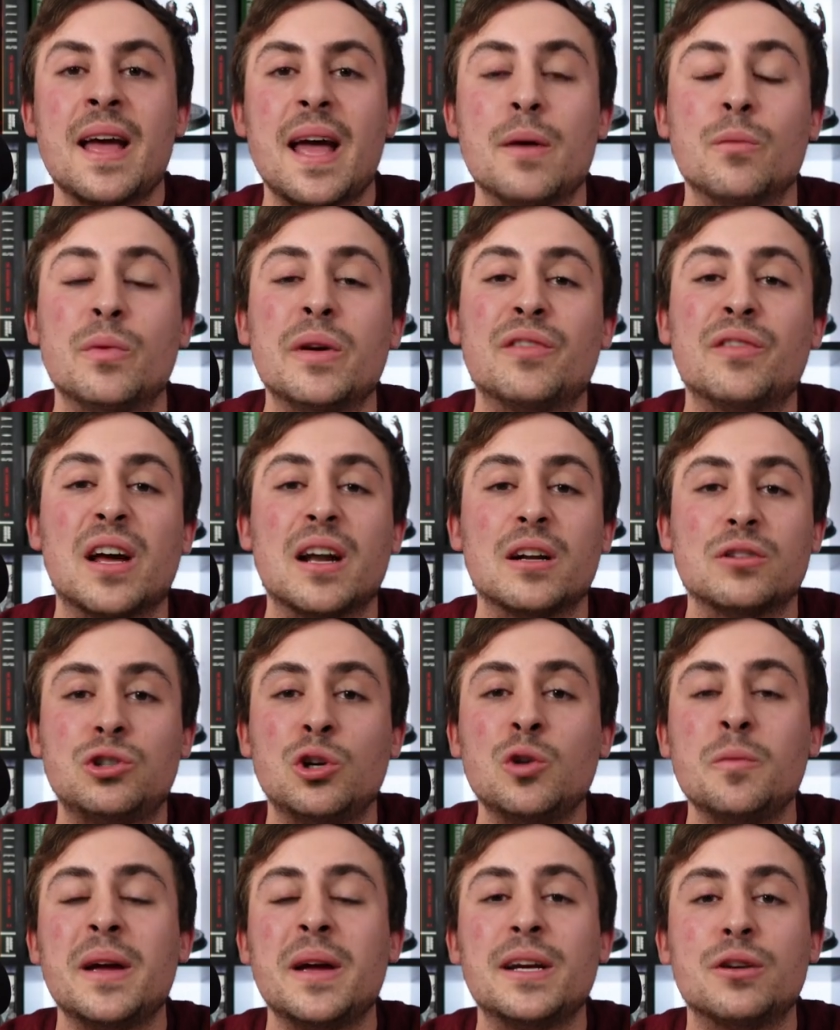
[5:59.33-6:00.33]
And we've got our
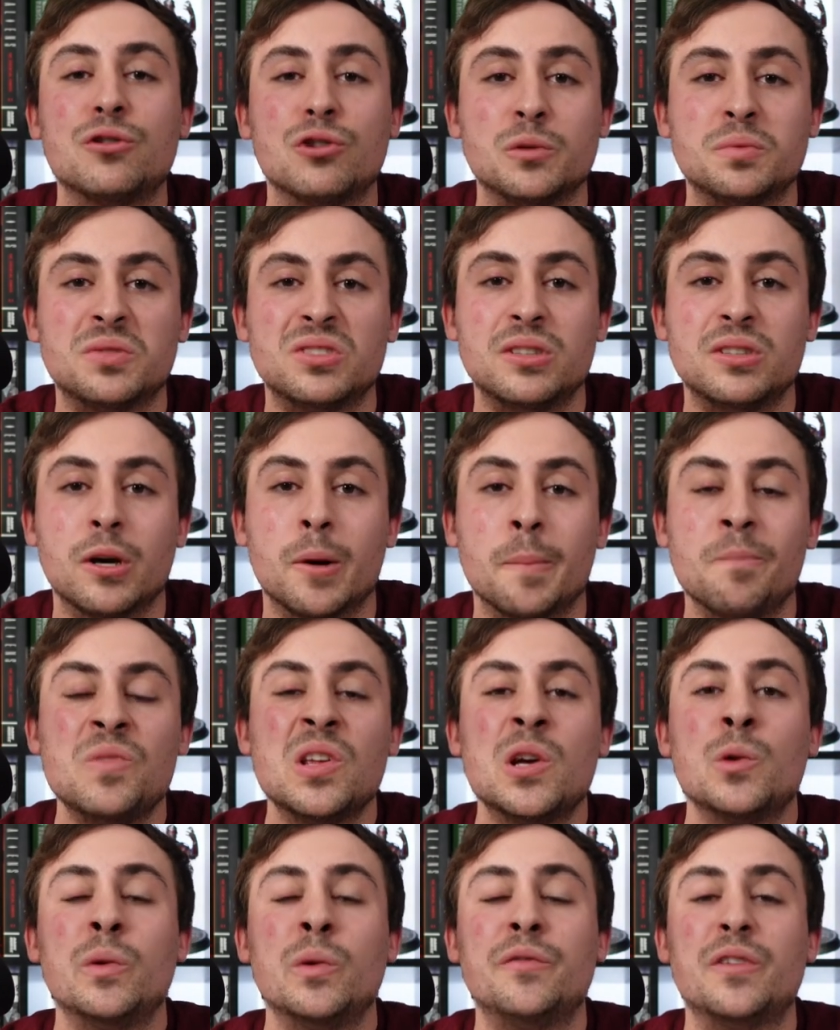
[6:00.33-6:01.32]
two main groups still.
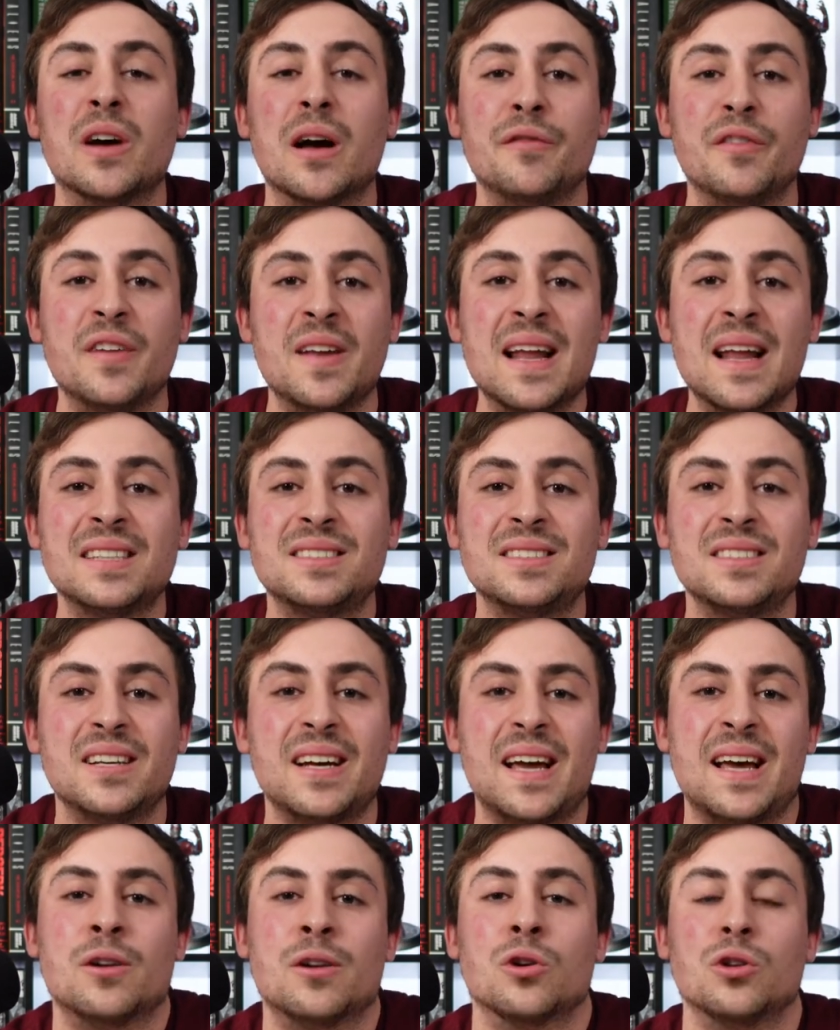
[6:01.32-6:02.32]
We've got
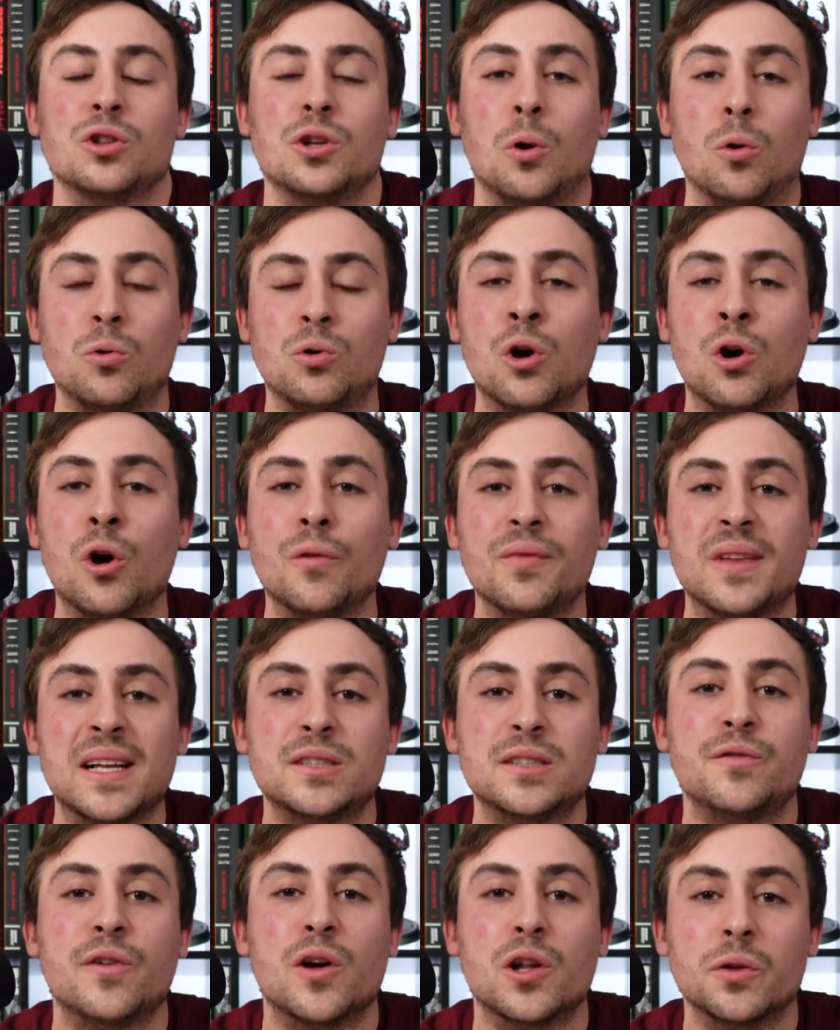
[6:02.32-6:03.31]
Vanessa and her little cult
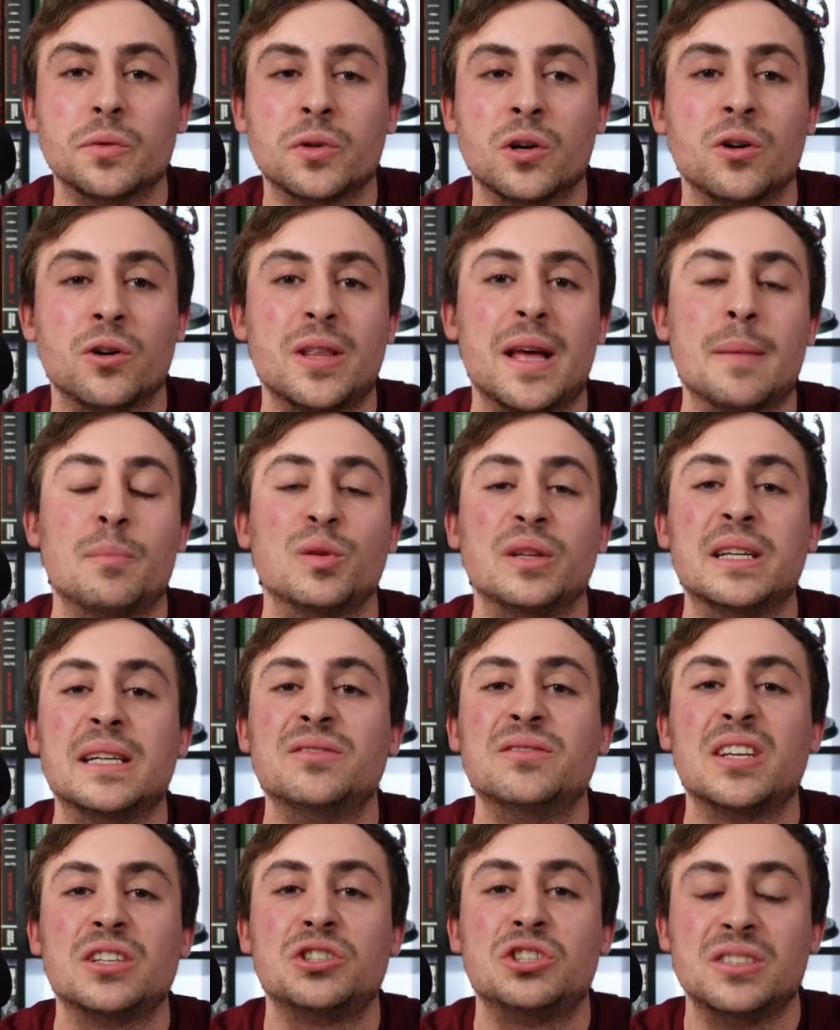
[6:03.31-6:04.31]
that's following her that
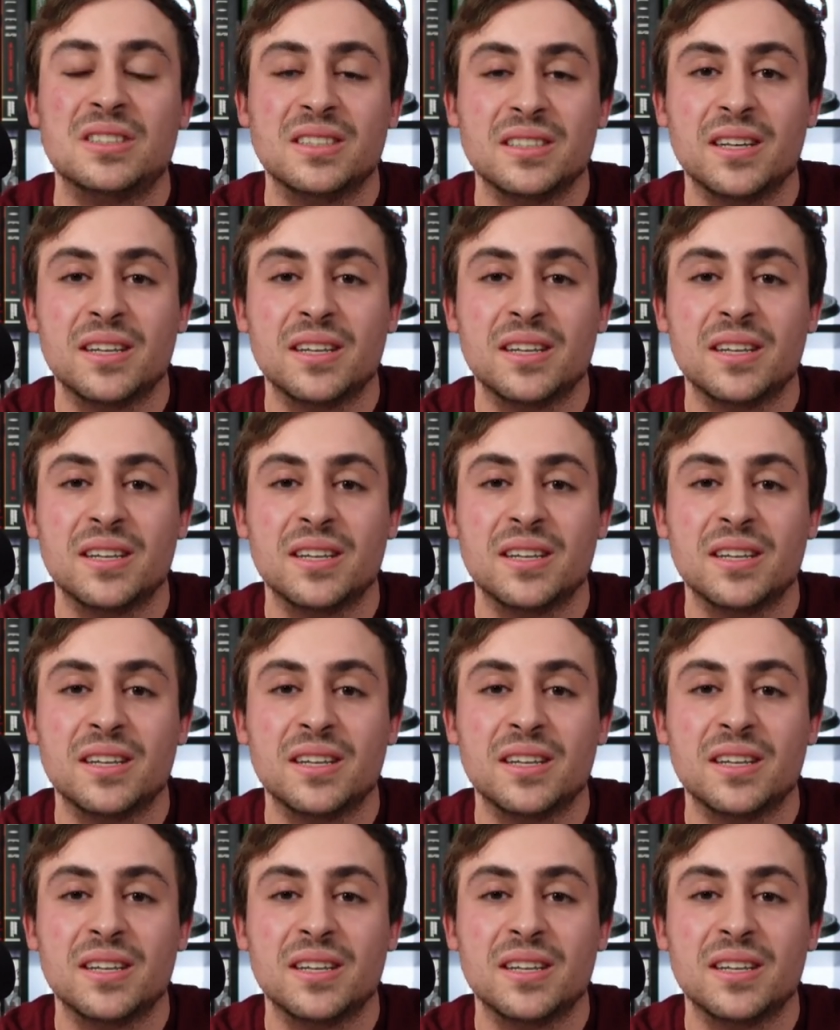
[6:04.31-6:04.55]
believes that she's a